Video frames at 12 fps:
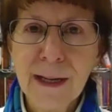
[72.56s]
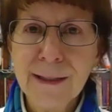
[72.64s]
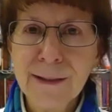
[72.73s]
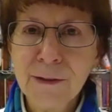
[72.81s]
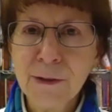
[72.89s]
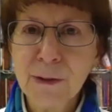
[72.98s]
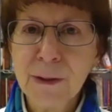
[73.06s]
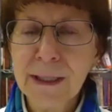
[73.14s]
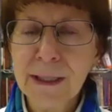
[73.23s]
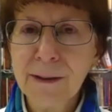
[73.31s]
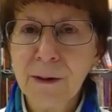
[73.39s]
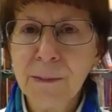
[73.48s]
I enjoyed
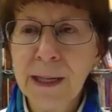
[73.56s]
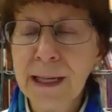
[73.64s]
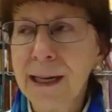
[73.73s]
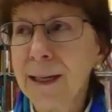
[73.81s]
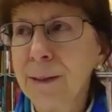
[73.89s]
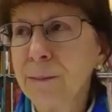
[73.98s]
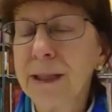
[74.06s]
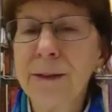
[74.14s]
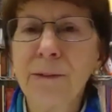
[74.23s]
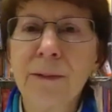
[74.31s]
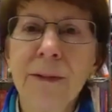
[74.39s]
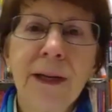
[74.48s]
it. Oh my God, I
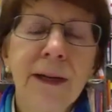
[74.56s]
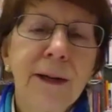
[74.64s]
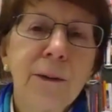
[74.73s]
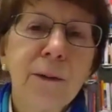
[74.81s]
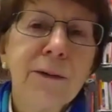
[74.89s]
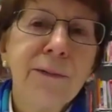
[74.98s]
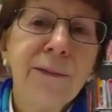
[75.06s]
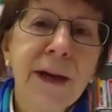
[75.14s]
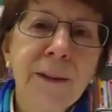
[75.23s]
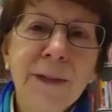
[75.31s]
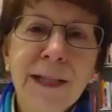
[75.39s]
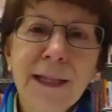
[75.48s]
played with
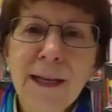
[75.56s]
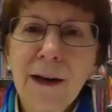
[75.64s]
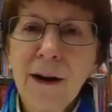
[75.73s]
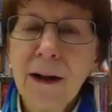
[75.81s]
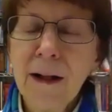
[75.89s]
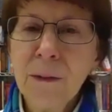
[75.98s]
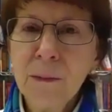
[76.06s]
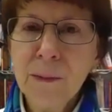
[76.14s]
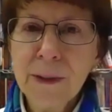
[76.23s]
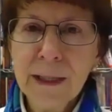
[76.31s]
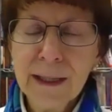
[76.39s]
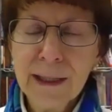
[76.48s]
family all
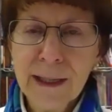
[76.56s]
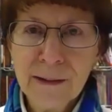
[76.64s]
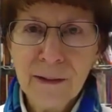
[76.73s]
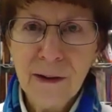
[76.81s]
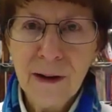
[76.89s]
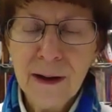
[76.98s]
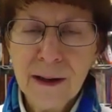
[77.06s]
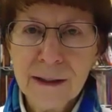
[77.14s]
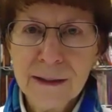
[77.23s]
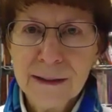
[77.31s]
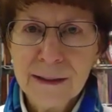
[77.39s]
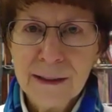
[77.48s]
weekend
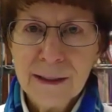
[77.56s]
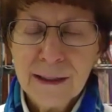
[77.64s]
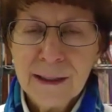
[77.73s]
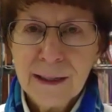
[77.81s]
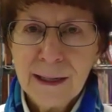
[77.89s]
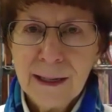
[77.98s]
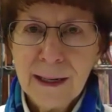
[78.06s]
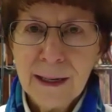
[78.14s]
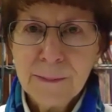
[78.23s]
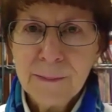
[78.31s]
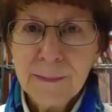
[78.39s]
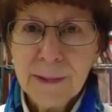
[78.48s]
long.
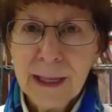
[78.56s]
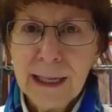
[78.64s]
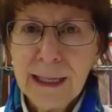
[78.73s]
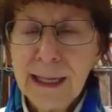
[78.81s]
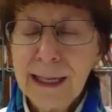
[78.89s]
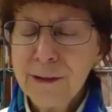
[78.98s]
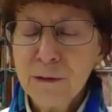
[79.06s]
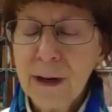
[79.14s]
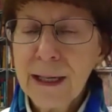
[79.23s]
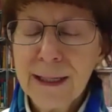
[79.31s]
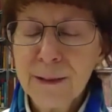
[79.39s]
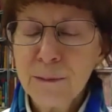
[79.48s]
Um, I ate,
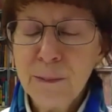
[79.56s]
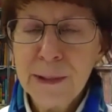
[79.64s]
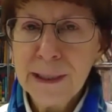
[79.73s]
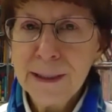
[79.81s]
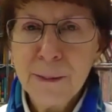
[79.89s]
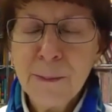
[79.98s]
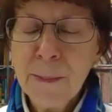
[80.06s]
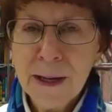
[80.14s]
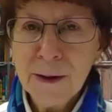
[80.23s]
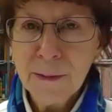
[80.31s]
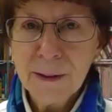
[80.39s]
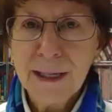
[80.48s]
drank, and bead
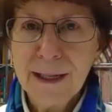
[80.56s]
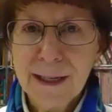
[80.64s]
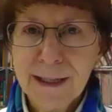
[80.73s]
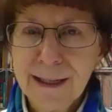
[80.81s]
Mary